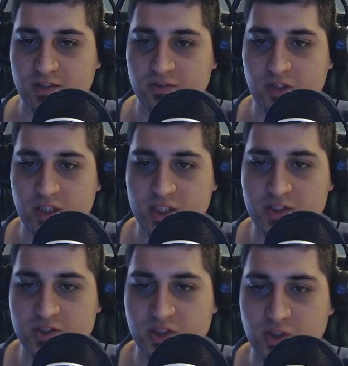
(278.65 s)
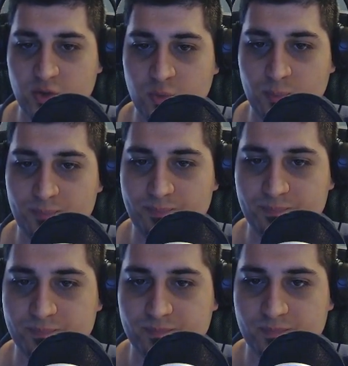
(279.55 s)
Right, so
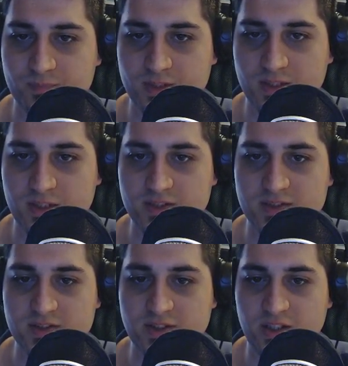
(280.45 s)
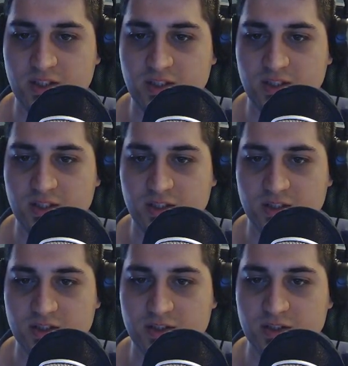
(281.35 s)
let's see
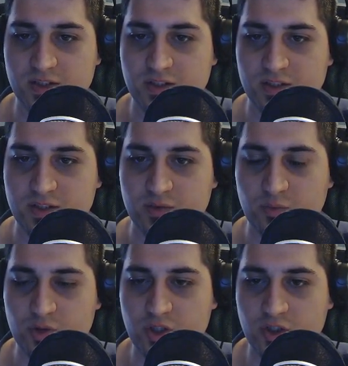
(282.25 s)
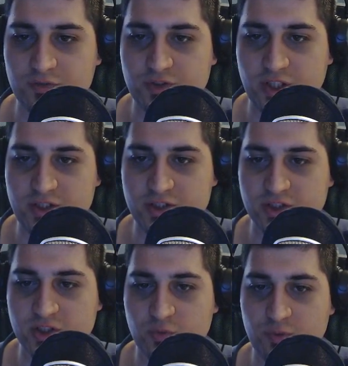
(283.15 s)
what kind of
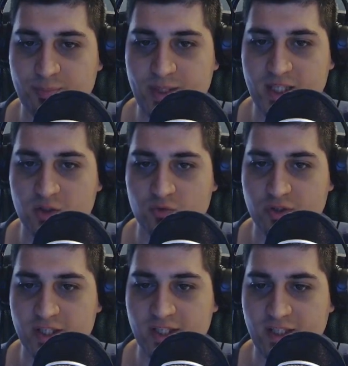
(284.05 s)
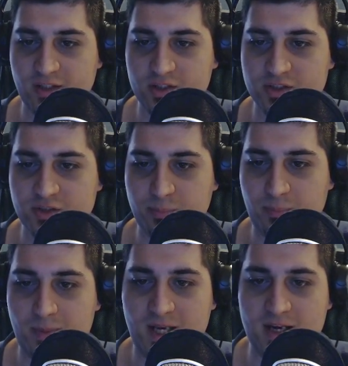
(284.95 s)
changes could we make already. Not too
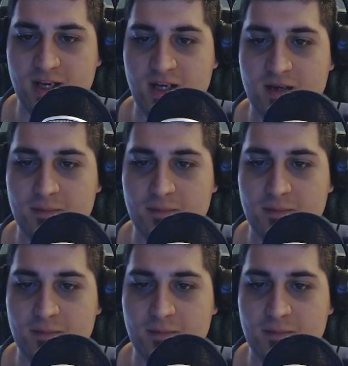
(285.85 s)
many.